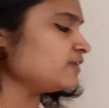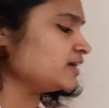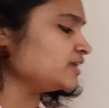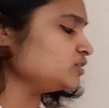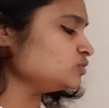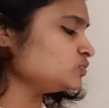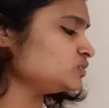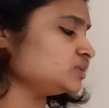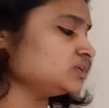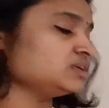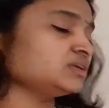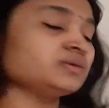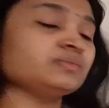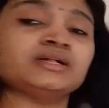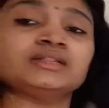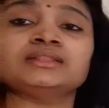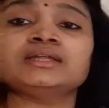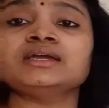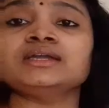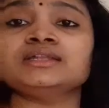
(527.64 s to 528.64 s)
value theorem
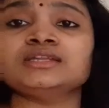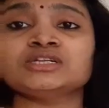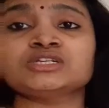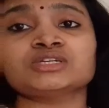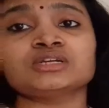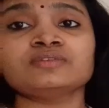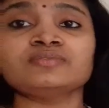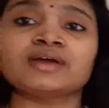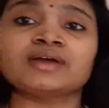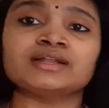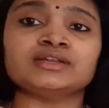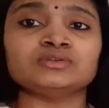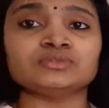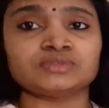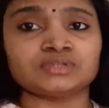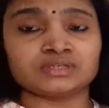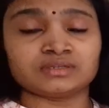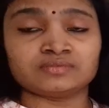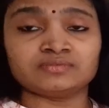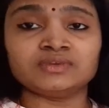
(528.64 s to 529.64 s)
and the initial value
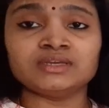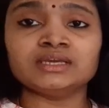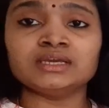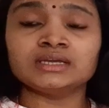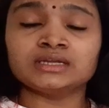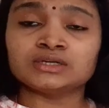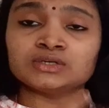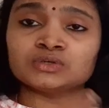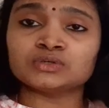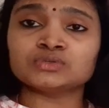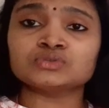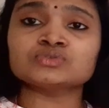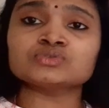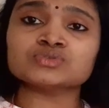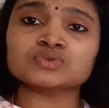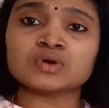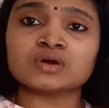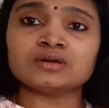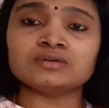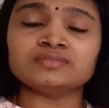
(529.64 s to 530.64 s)
theorem. We in order to
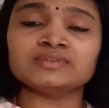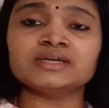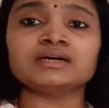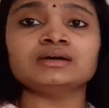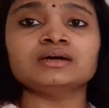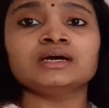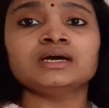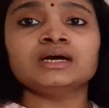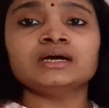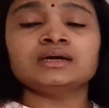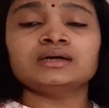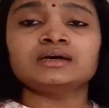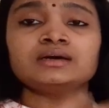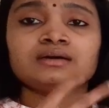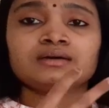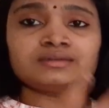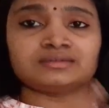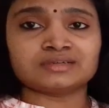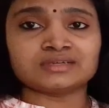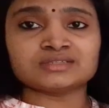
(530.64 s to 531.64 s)
solve the
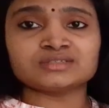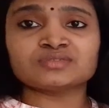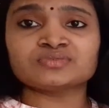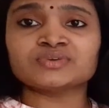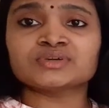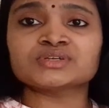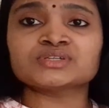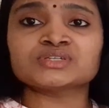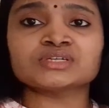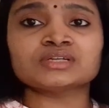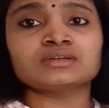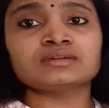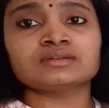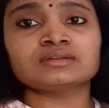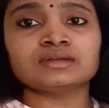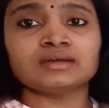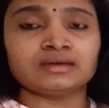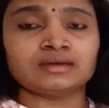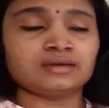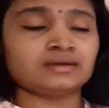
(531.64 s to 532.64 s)
uh, transfer
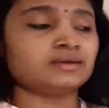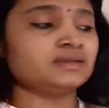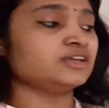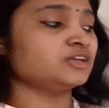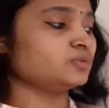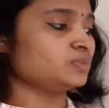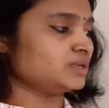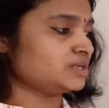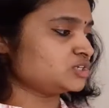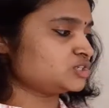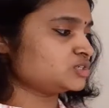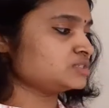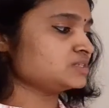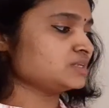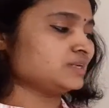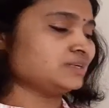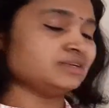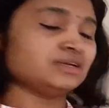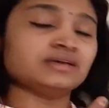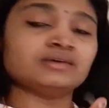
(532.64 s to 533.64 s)
function uh, equations
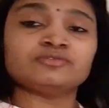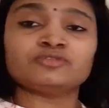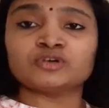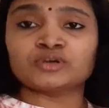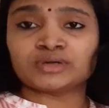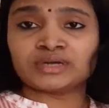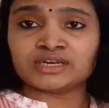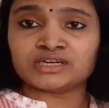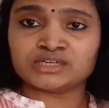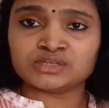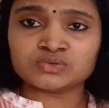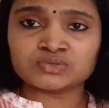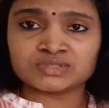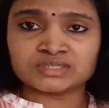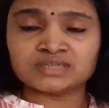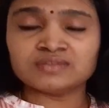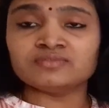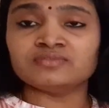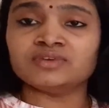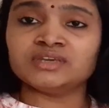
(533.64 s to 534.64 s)
and for
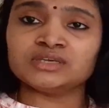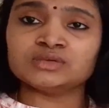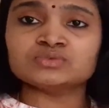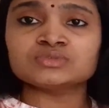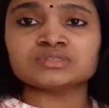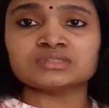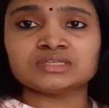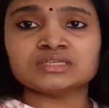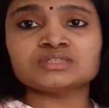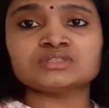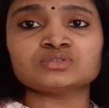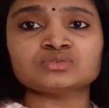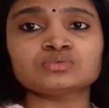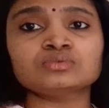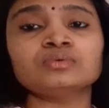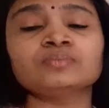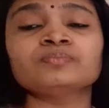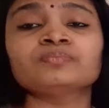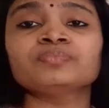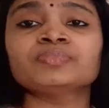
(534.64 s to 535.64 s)
reducing we use these
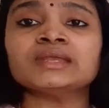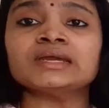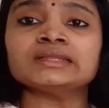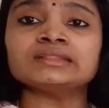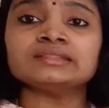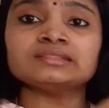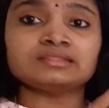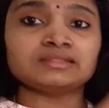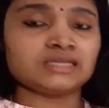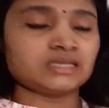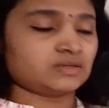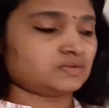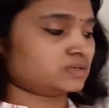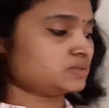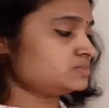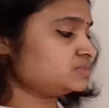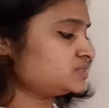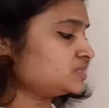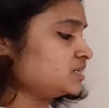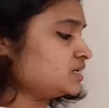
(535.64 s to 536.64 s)
two
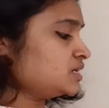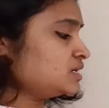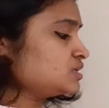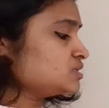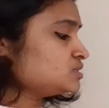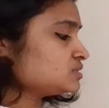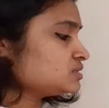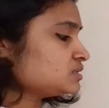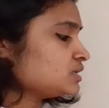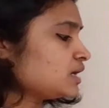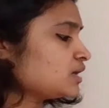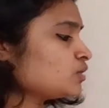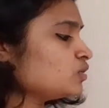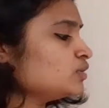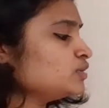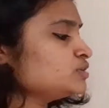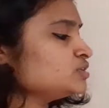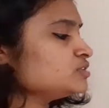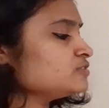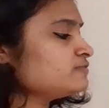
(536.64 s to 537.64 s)
theorems.
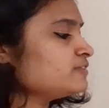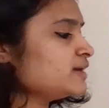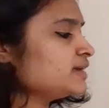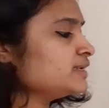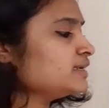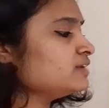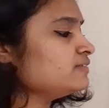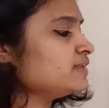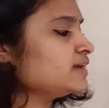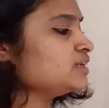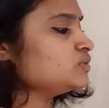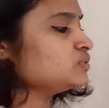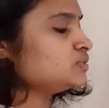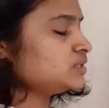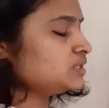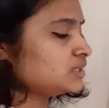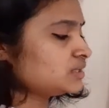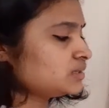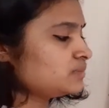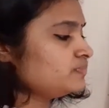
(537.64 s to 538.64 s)
According to the final value
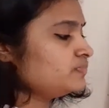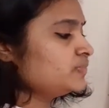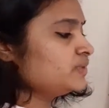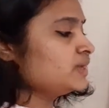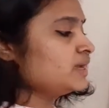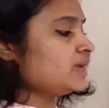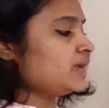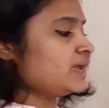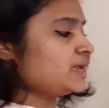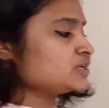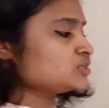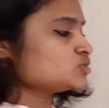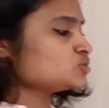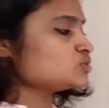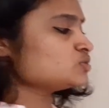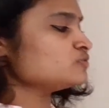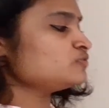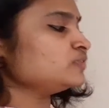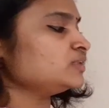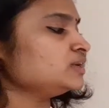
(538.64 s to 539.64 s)
theorem, x
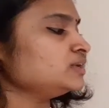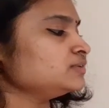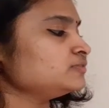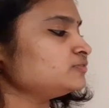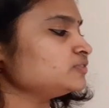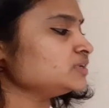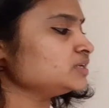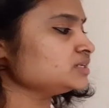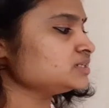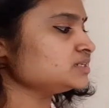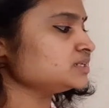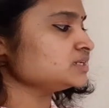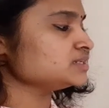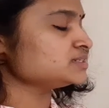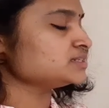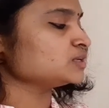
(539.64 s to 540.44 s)
of infinity is